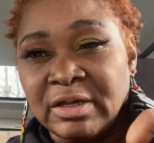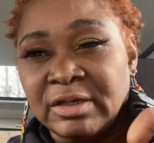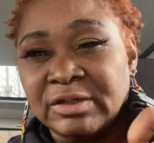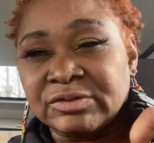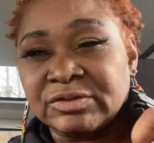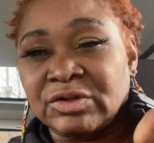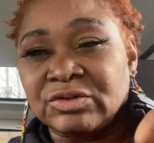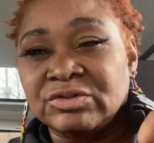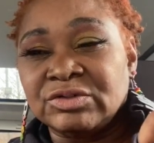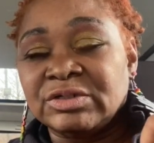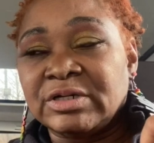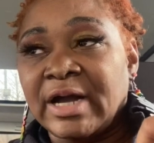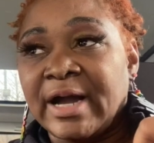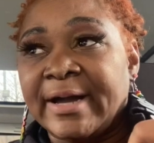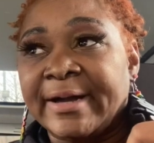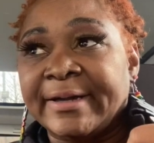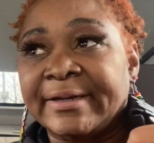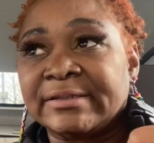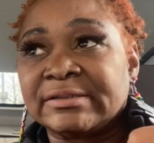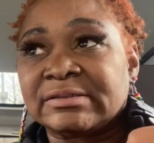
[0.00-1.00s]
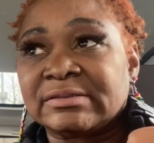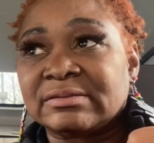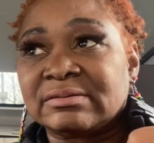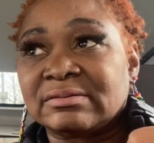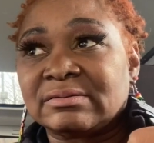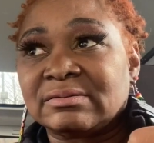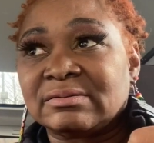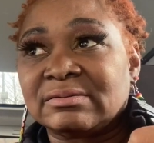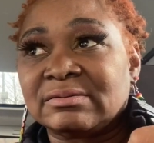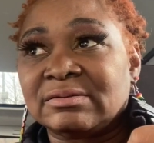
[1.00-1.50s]
So you guys,
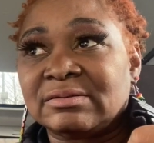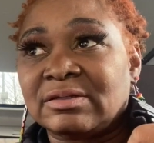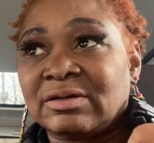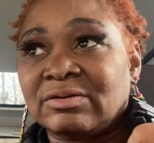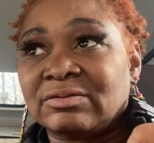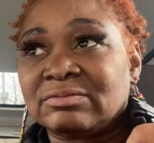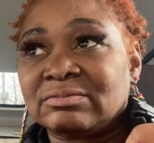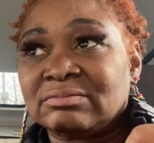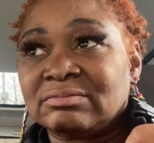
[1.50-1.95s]
you know,